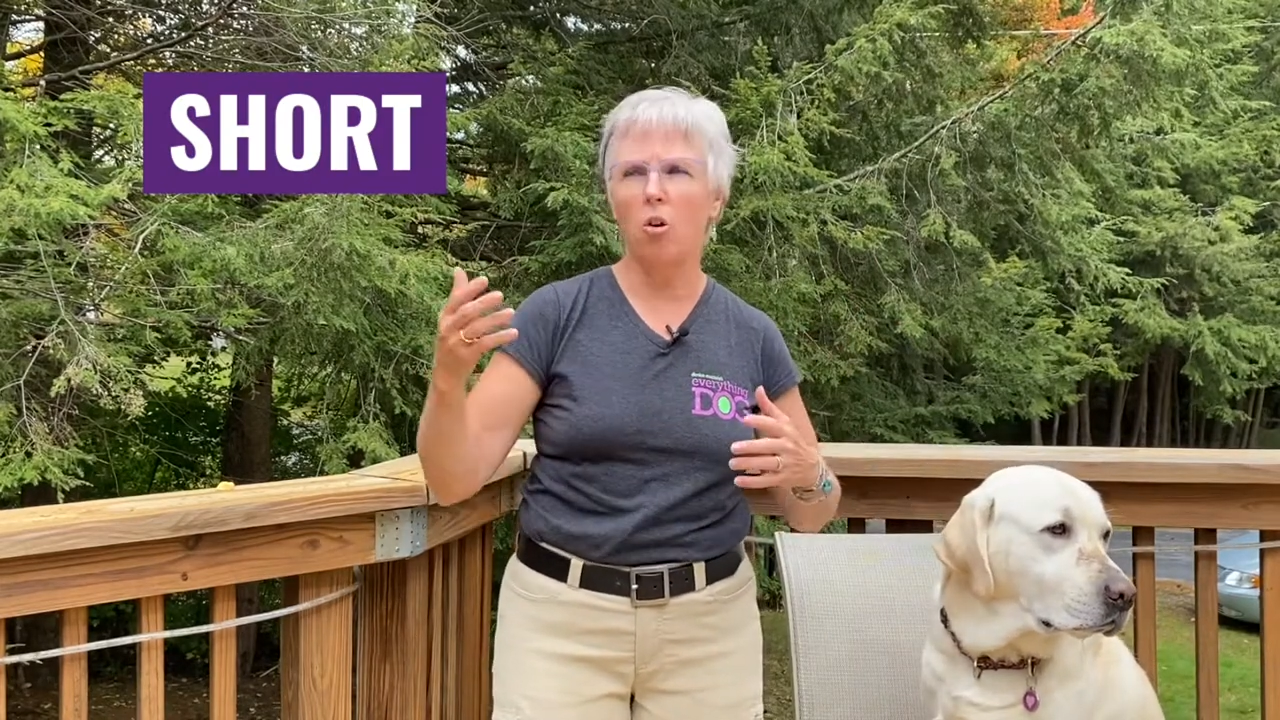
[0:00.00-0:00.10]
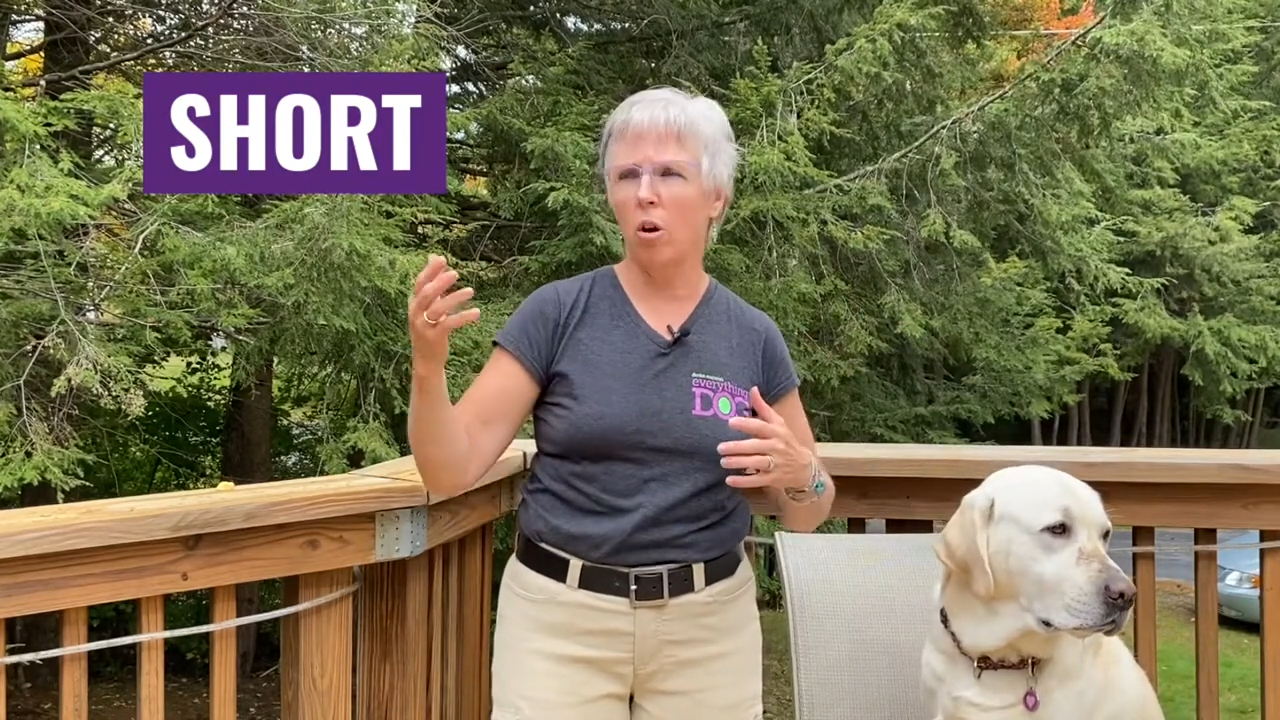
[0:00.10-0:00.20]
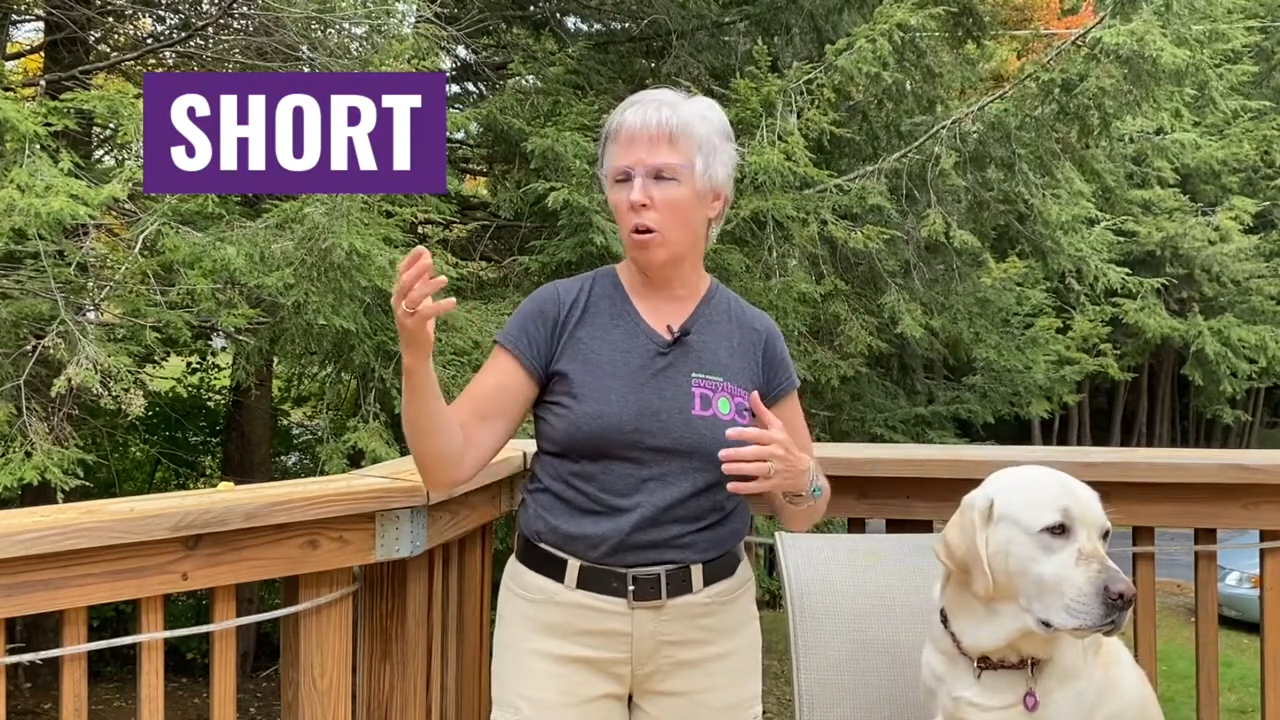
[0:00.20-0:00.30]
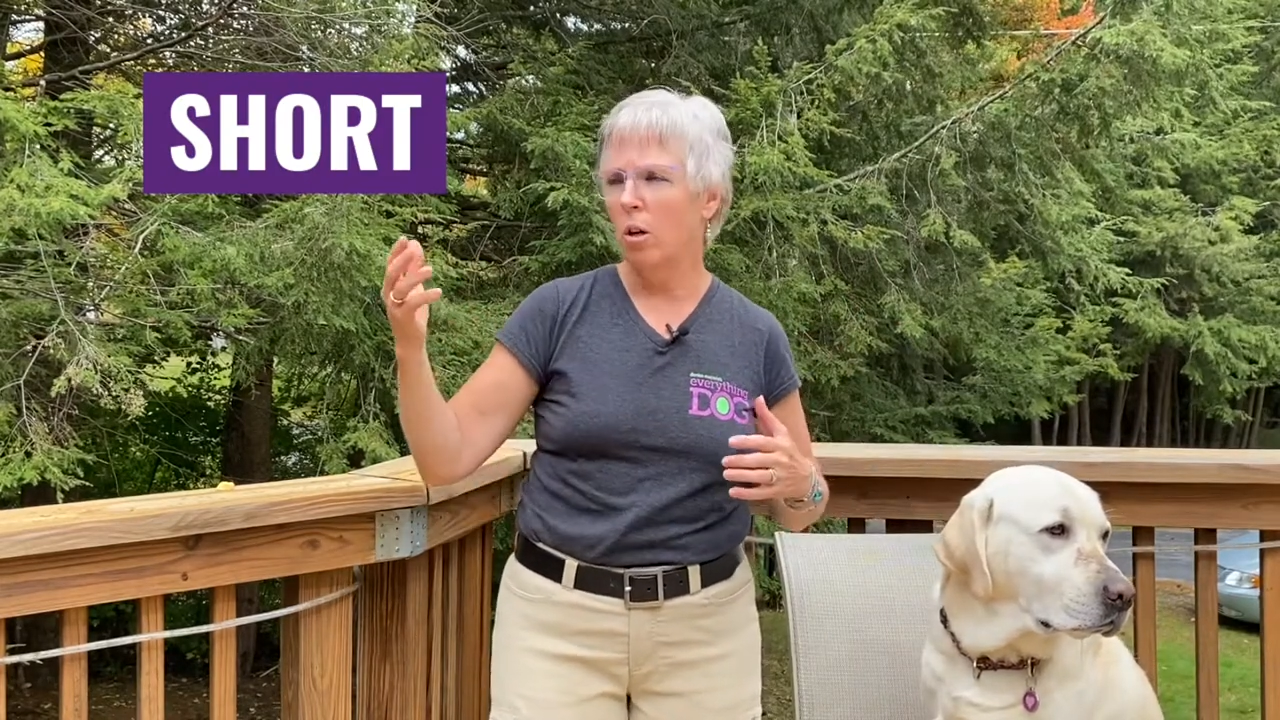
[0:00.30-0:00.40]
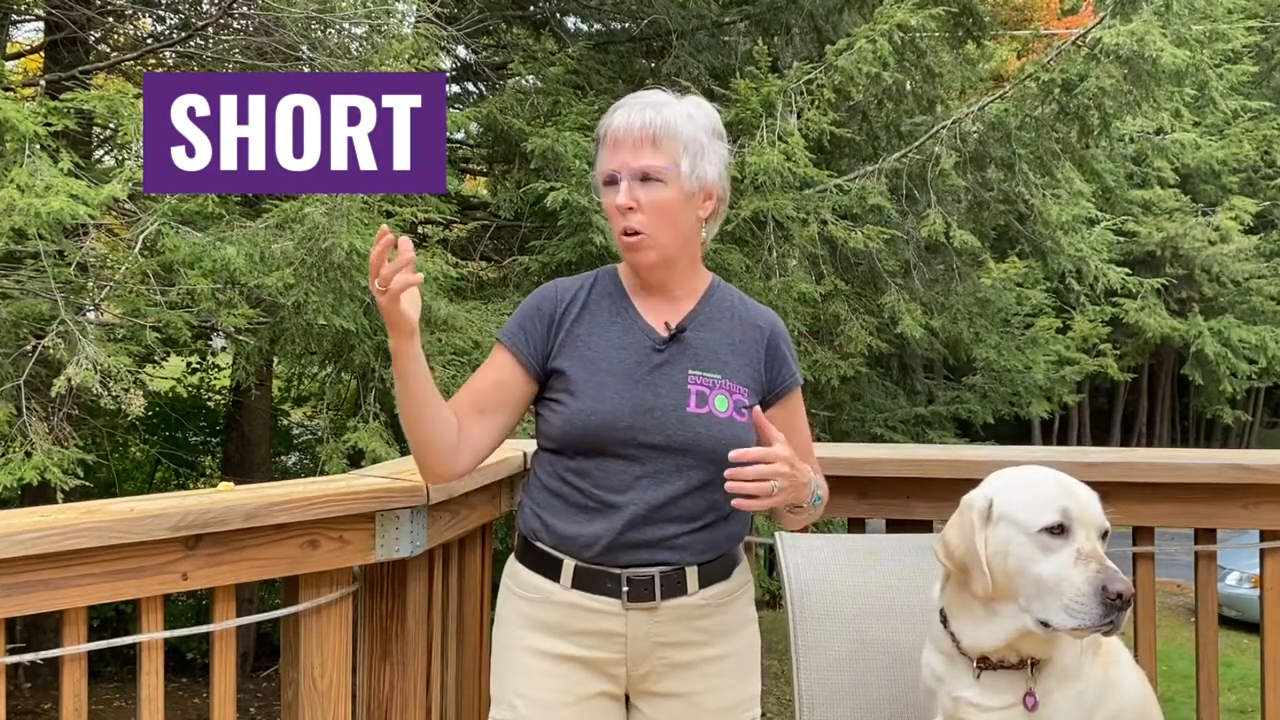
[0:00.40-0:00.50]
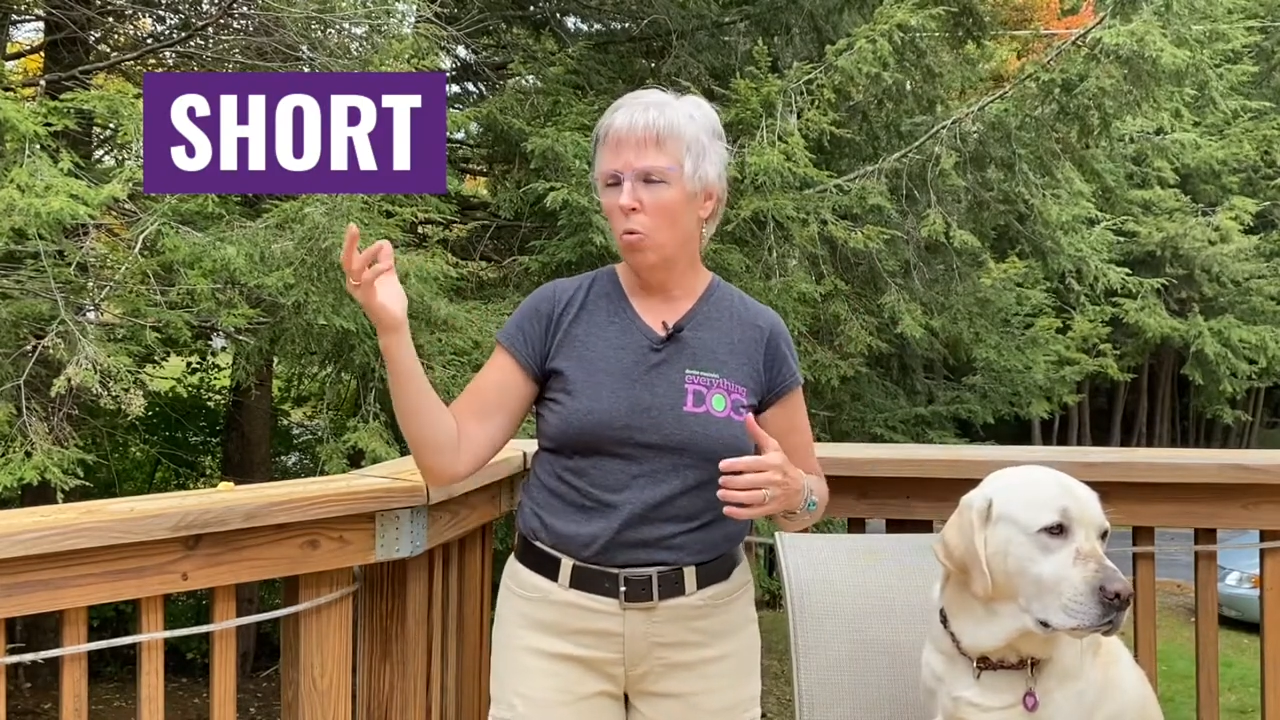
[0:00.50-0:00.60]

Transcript: or